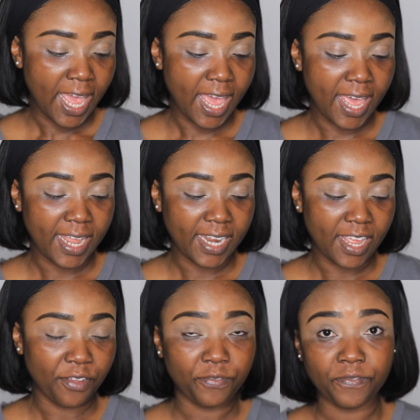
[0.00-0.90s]
and
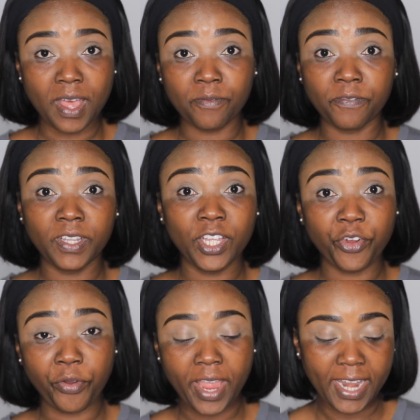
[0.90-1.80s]
if I'm feeling
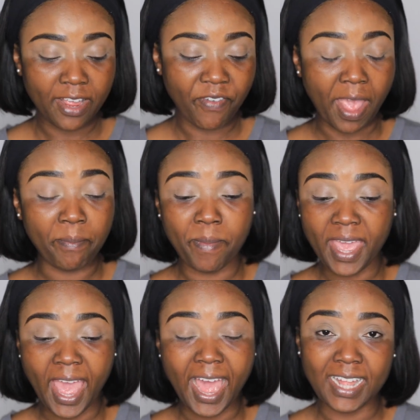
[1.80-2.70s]
creative, I
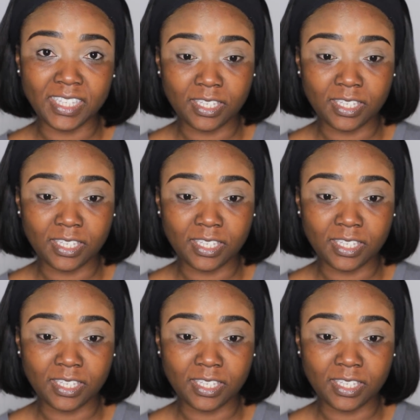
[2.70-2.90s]
may add